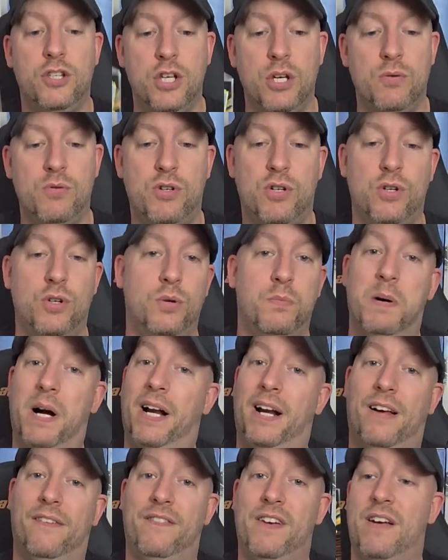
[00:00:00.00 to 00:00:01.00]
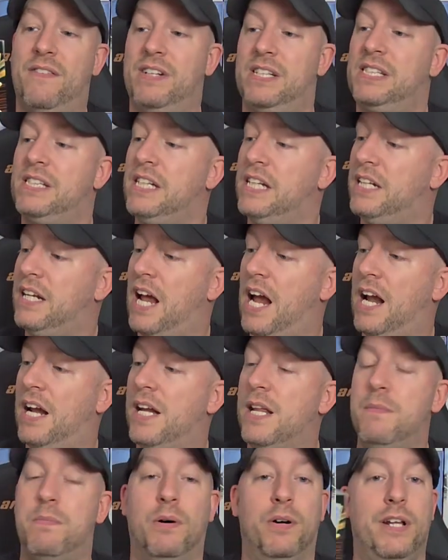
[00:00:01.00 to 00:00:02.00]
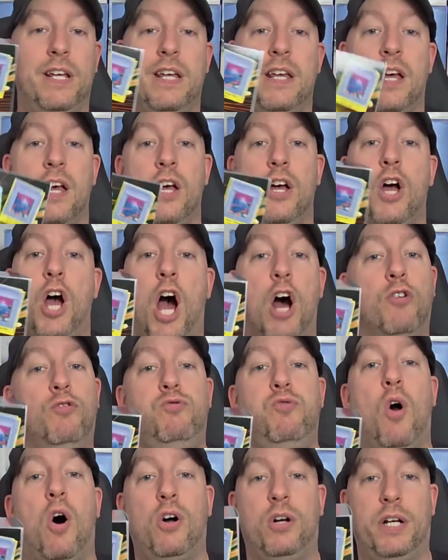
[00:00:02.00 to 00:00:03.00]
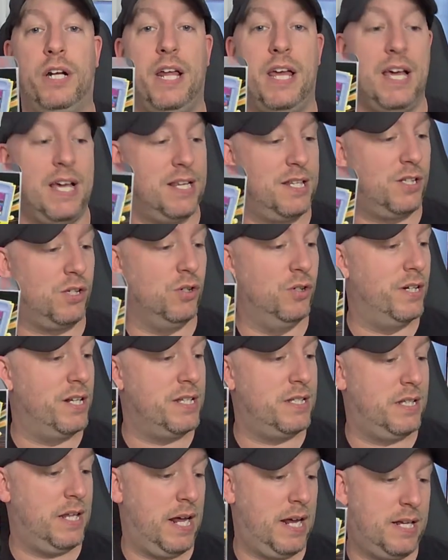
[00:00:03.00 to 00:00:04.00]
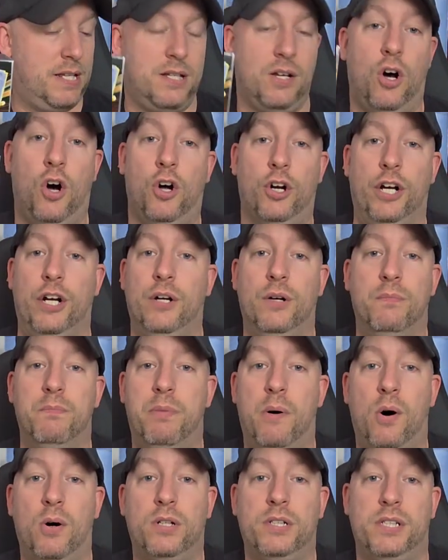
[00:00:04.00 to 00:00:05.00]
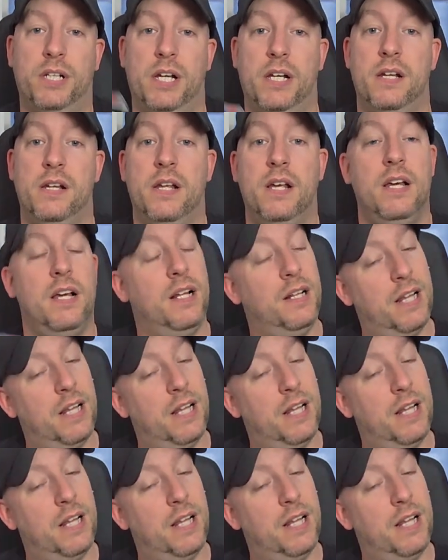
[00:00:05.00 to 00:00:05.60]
YouTube, and I've never seen anybody rocking it as good as this on an unboxing.